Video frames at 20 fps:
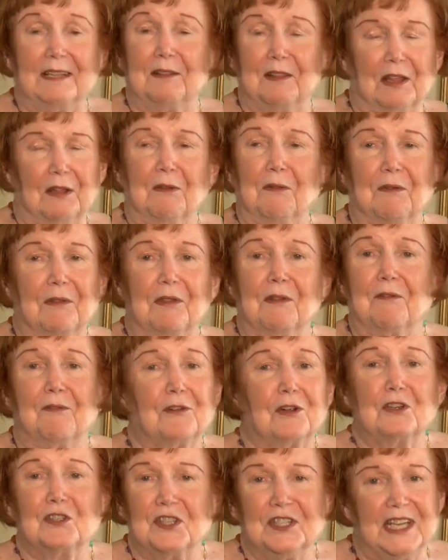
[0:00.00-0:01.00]
than the
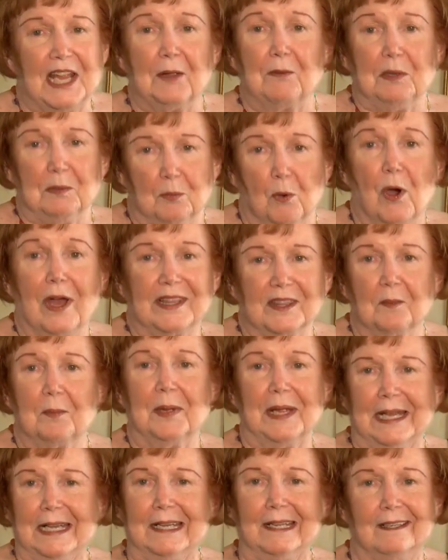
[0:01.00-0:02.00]
first day we bought the
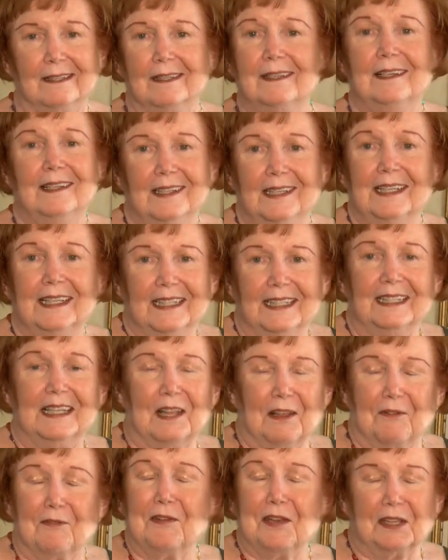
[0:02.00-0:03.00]
painting the
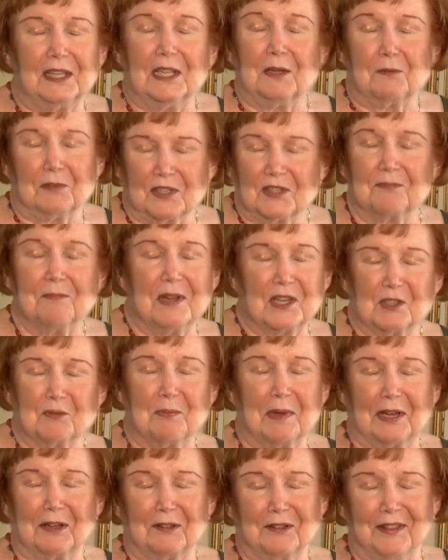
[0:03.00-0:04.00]
feeling was much
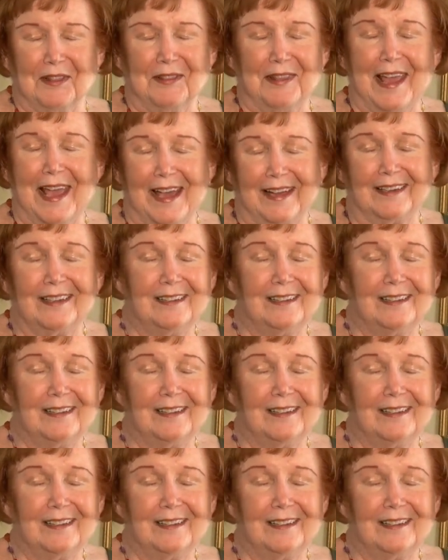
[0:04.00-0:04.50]
better than that.